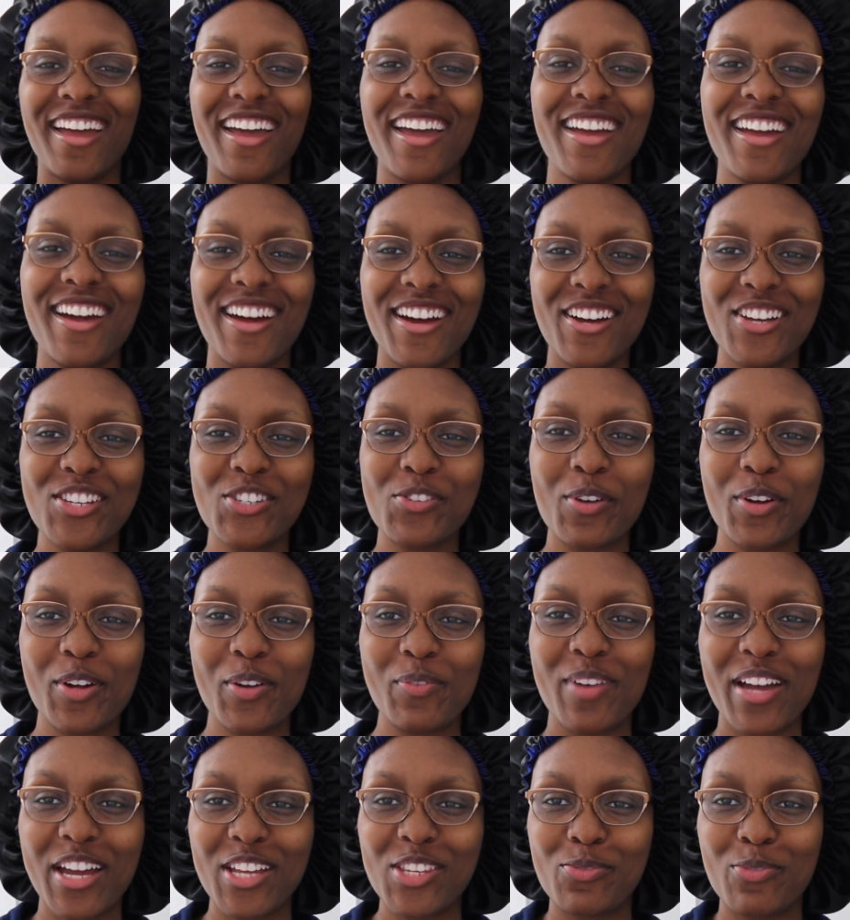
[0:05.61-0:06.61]
Hey guys, welcome
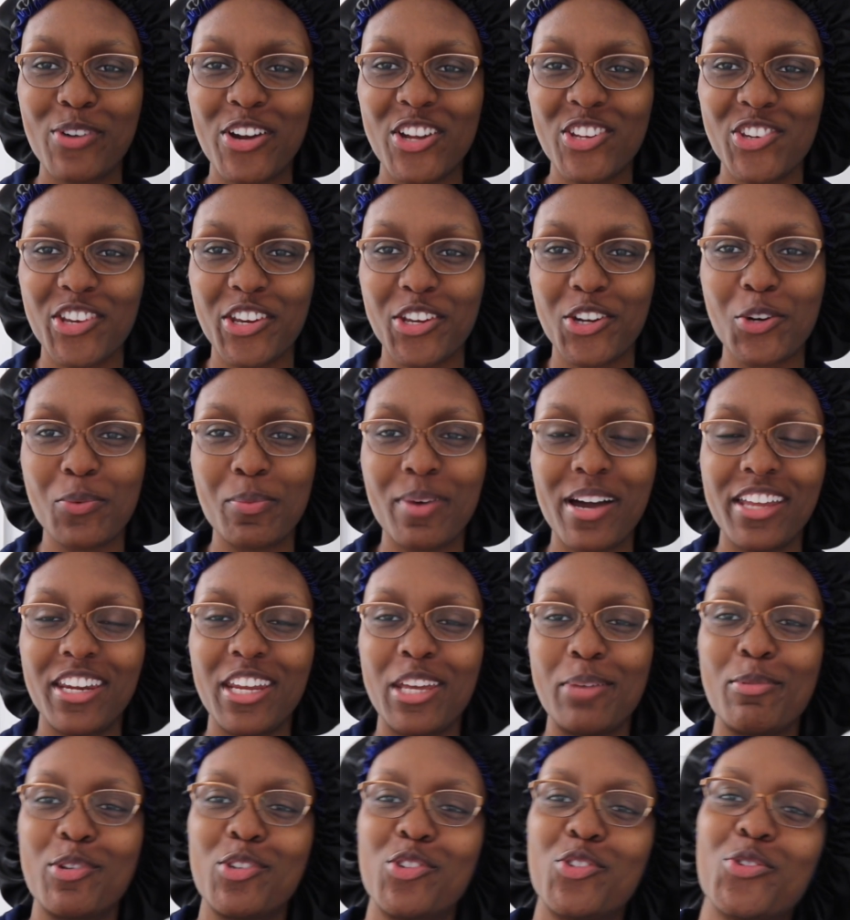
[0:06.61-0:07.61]
back to my channel. My
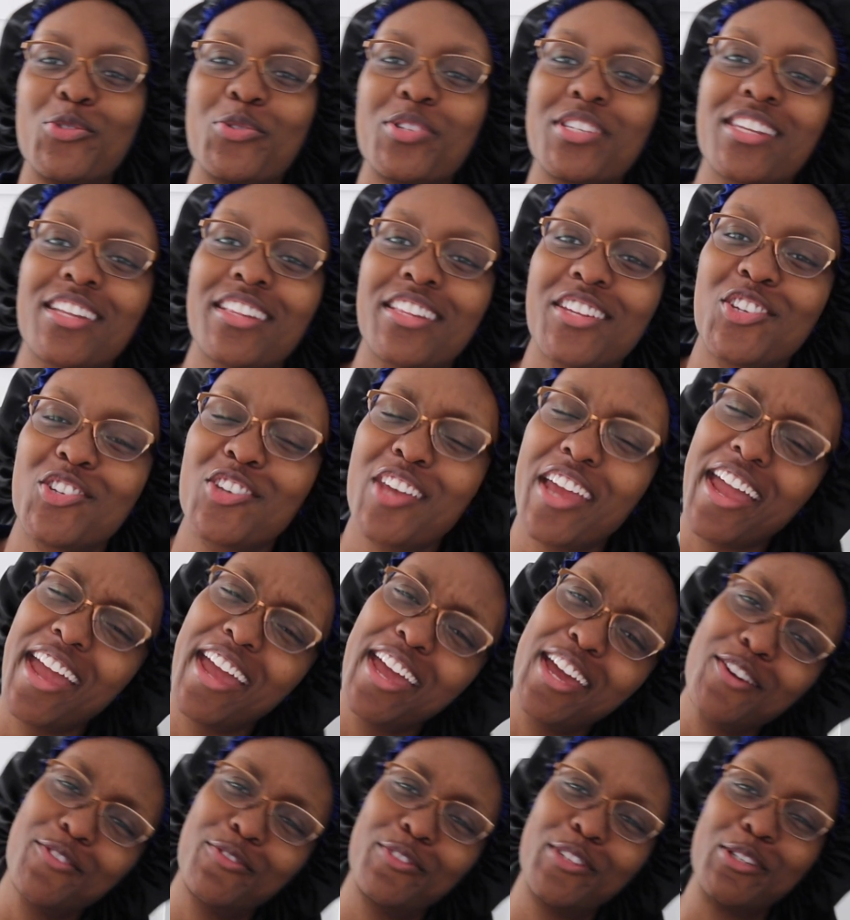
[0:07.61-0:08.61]
name is Drusilla Shay,
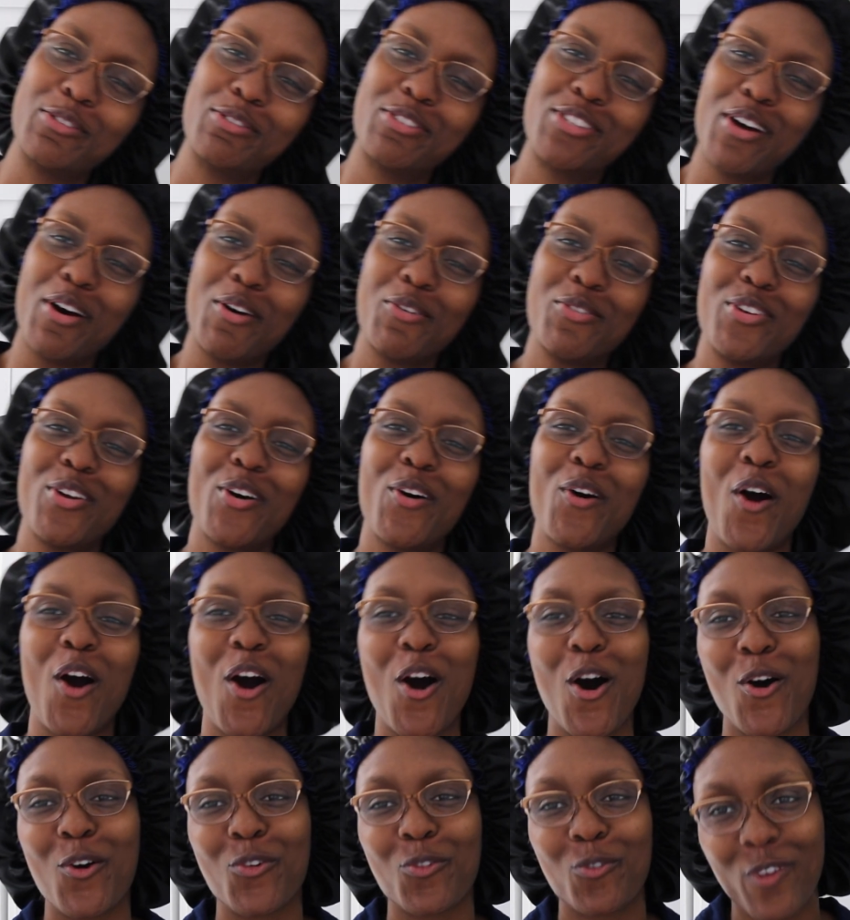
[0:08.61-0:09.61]
if you don't know
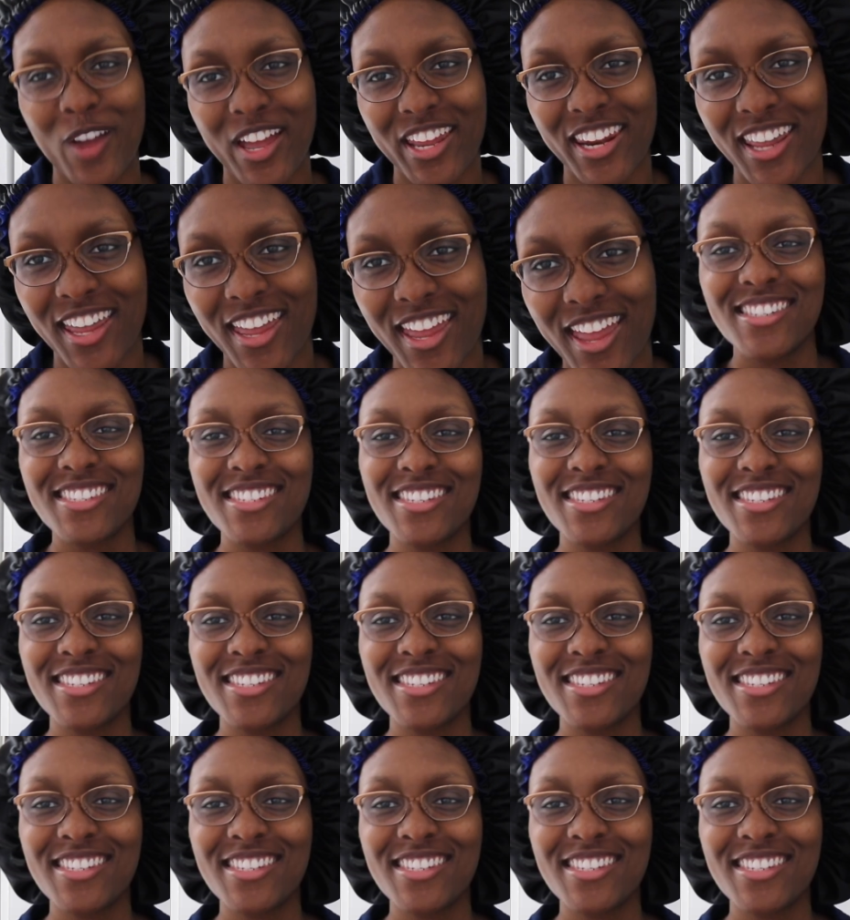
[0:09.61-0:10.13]
already.